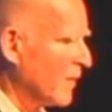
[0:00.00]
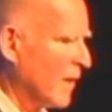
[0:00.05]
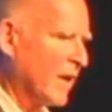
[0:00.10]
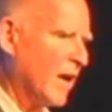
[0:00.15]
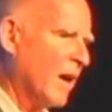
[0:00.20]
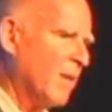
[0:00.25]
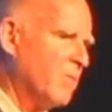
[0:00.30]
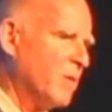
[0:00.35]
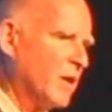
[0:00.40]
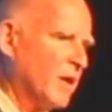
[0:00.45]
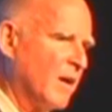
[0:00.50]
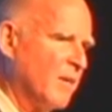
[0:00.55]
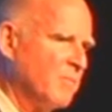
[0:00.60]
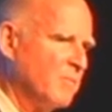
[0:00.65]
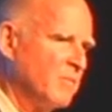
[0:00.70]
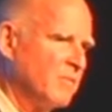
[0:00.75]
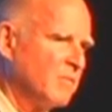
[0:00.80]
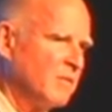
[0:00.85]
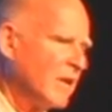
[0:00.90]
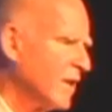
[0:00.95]
and I'll
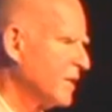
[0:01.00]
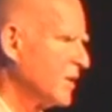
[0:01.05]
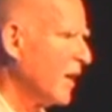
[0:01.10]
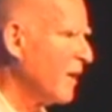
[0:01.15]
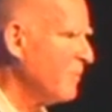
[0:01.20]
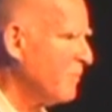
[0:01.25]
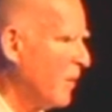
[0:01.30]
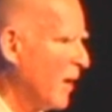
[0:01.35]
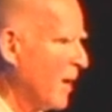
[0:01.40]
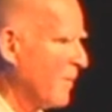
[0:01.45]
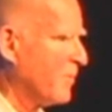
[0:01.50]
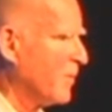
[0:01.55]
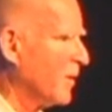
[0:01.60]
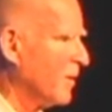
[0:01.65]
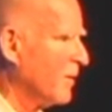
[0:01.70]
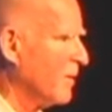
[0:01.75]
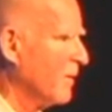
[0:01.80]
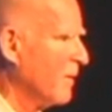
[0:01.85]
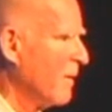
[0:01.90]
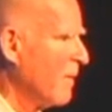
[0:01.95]
become less
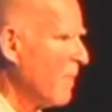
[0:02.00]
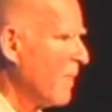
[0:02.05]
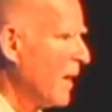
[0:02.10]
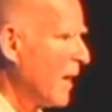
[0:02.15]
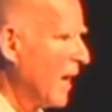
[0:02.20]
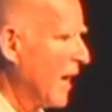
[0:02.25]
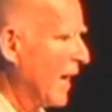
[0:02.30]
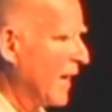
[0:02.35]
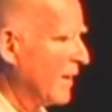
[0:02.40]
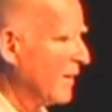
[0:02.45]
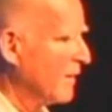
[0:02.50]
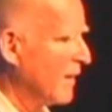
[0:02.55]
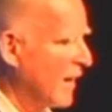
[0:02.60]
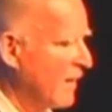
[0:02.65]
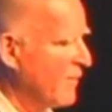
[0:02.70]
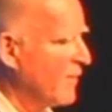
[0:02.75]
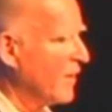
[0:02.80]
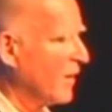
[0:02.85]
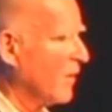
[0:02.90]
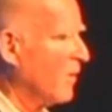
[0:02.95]
unpopular, and
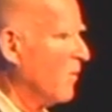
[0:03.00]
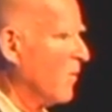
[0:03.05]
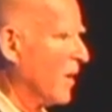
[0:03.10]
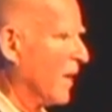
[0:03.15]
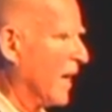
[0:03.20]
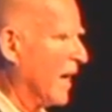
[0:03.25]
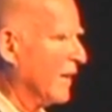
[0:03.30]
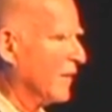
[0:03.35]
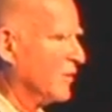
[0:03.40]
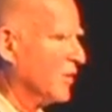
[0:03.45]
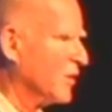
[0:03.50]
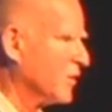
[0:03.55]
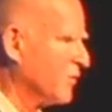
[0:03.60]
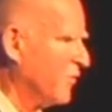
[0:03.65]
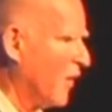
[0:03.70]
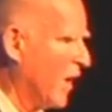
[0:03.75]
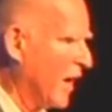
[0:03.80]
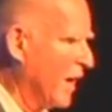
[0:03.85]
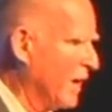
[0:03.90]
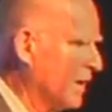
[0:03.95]
everything will work out
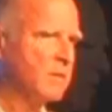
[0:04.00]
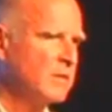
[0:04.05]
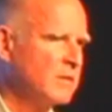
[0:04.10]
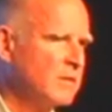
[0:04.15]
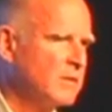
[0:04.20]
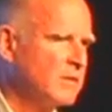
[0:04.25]
just fine.